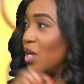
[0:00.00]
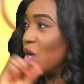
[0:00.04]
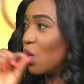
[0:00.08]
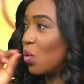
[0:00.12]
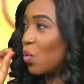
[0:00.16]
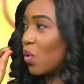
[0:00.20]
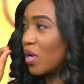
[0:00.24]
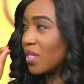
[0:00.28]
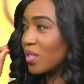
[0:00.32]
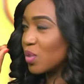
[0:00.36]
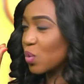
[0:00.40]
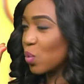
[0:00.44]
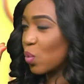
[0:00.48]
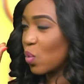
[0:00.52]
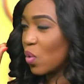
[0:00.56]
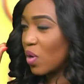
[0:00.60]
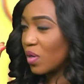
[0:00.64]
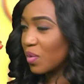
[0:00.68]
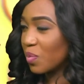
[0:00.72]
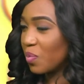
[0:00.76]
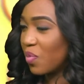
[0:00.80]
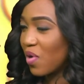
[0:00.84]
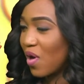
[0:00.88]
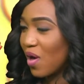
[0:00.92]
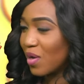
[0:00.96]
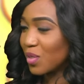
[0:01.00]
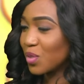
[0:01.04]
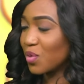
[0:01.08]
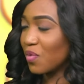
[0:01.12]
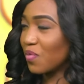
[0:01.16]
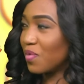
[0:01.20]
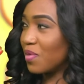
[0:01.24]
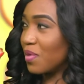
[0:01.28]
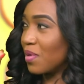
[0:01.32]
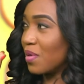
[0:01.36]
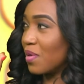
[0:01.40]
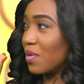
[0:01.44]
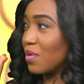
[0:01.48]
What's one part
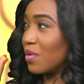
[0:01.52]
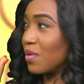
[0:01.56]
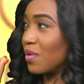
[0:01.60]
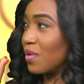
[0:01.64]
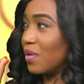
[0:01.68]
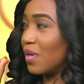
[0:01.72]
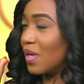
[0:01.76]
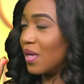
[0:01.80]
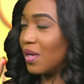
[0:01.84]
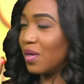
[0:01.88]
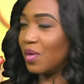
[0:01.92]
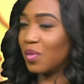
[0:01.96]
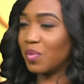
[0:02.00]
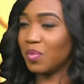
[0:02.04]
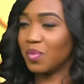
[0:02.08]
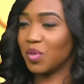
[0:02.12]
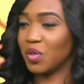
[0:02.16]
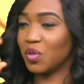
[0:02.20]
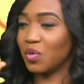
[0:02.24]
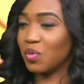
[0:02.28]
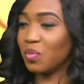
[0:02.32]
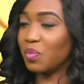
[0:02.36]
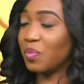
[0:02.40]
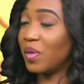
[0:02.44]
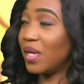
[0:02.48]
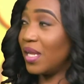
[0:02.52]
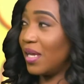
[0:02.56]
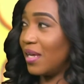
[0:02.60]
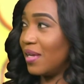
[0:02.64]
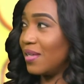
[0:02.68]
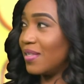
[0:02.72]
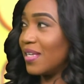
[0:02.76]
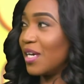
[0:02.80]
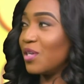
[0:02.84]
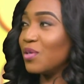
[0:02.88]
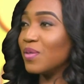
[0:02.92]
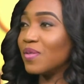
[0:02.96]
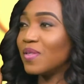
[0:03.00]
of the, um, you know, play
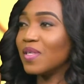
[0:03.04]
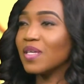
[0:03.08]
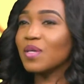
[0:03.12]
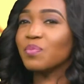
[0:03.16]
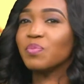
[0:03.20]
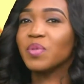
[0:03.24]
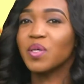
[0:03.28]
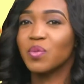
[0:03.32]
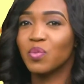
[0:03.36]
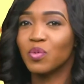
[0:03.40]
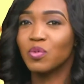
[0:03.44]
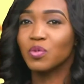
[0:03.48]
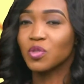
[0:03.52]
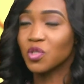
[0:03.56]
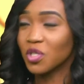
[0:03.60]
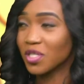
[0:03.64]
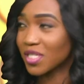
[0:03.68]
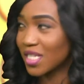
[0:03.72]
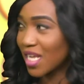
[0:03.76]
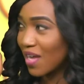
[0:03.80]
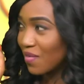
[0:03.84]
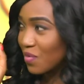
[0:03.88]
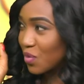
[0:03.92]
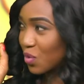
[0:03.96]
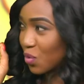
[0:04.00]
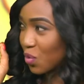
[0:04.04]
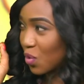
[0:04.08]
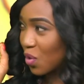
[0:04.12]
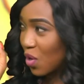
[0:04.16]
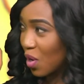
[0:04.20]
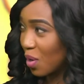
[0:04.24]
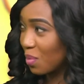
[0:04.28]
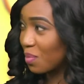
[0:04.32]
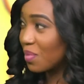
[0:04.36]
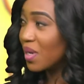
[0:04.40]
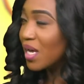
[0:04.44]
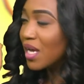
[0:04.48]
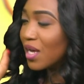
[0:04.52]
that you think people just have to
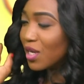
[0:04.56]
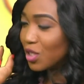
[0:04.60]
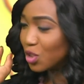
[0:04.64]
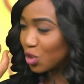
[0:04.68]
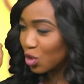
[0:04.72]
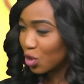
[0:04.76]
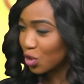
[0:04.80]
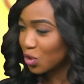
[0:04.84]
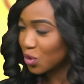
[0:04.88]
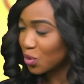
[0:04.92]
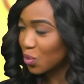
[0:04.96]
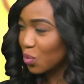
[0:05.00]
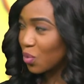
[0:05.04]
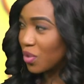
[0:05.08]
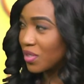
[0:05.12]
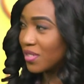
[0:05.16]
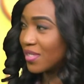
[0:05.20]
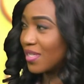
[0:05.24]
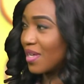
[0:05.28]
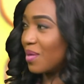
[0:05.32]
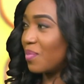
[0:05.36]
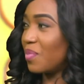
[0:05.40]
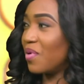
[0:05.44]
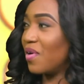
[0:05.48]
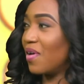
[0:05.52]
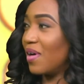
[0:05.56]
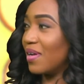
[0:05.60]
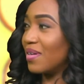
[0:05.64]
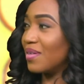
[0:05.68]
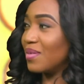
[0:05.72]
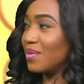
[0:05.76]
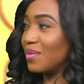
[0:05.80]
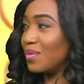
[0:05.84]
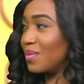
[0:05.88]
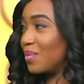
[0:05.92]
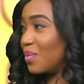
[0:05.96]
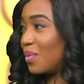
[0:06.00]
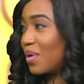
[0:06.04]
come just to watch that part?
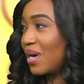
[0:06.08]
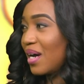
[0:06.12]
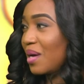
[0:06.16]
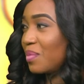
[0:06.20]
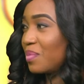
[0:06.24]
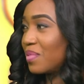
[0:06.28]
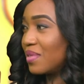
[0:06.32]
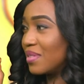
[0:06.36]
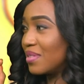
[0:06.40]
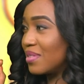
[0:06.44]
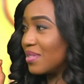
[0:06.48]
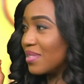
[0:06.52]
What happened?